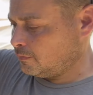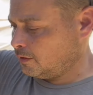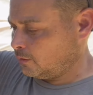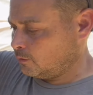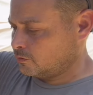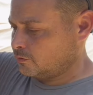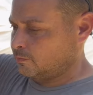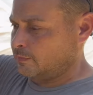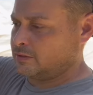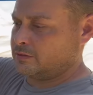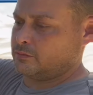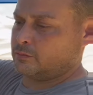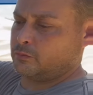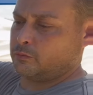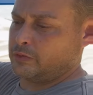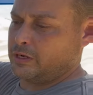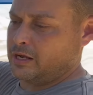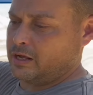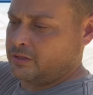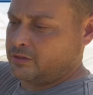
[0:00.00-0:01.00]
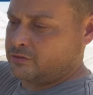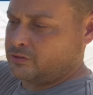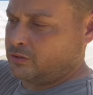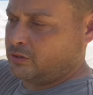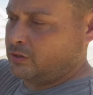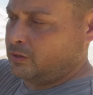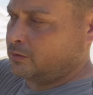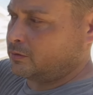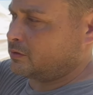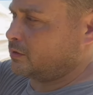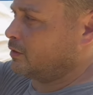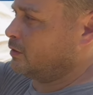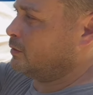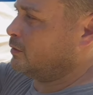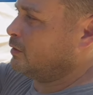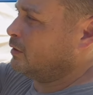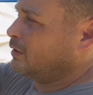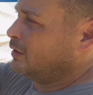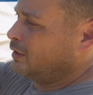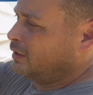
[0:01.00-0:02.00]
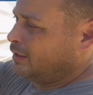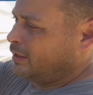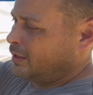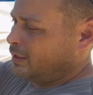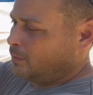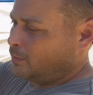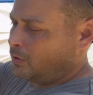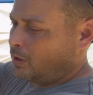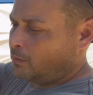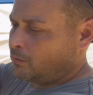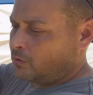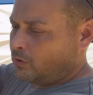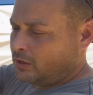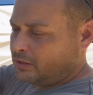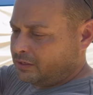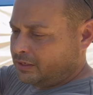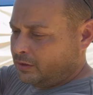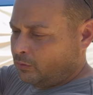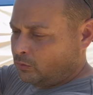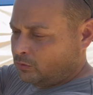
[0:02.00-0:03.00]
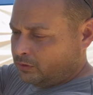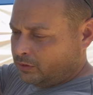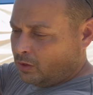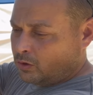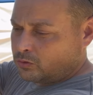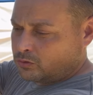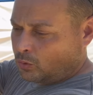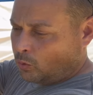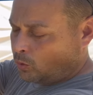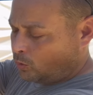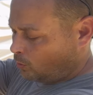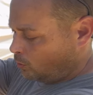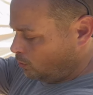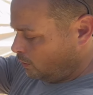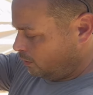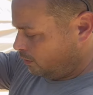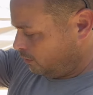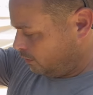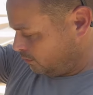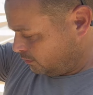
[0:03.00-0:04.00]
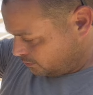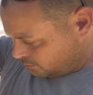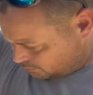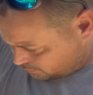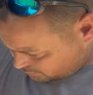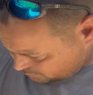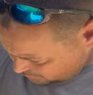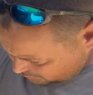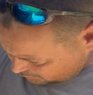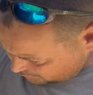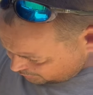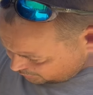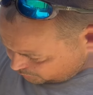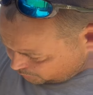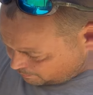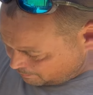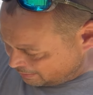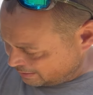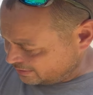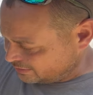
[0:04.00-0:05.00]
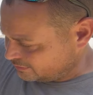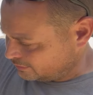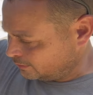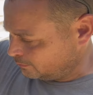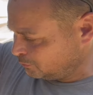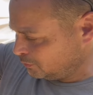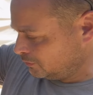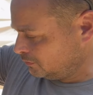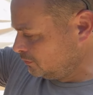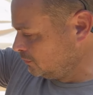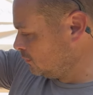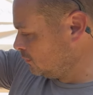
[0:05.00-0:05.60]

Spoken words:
It was missing when we got the truck, so probably going to have to get one of those ordered unless we make something.